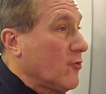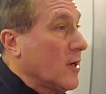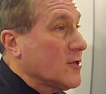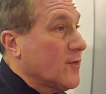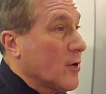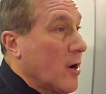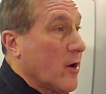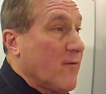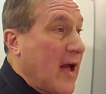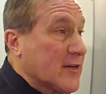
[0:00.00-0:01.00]
drugs for
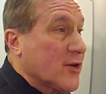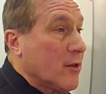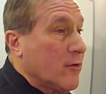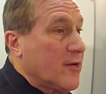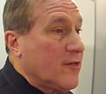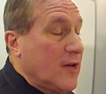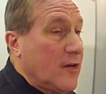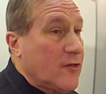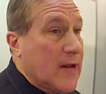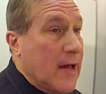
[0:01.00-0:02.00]
cardiovascular
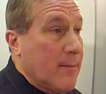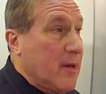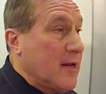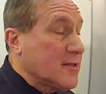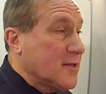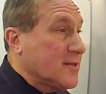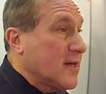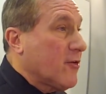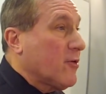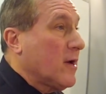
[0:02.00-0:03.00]
disease, diabetes,
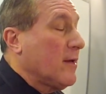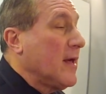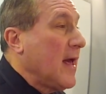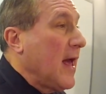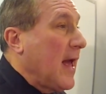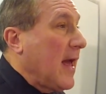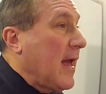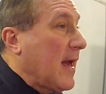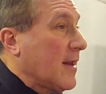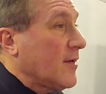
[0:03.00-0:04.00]
etc.
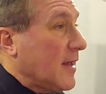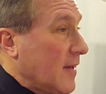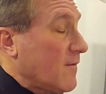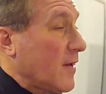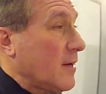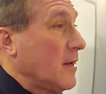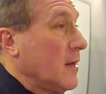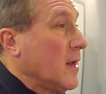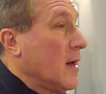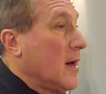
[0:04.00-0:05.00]
And even
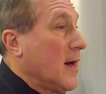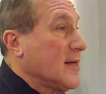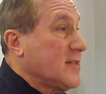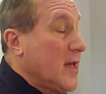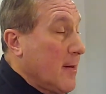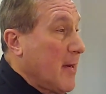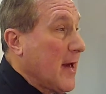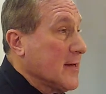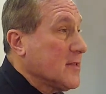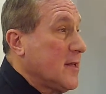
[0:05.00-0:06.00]

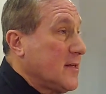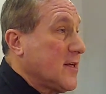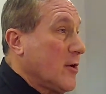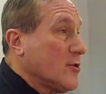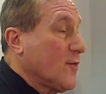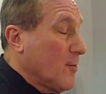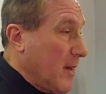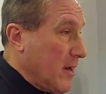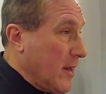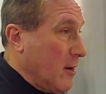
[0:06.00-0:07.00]
CMS, the Centers for
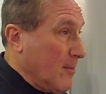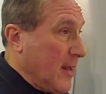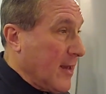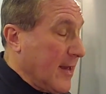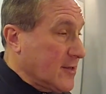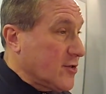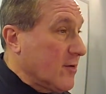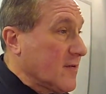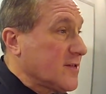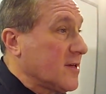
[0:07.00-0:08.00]
Medicare and Medicaid
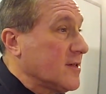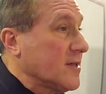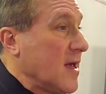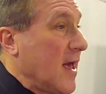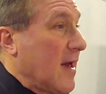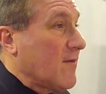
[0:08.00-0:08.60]
Services, have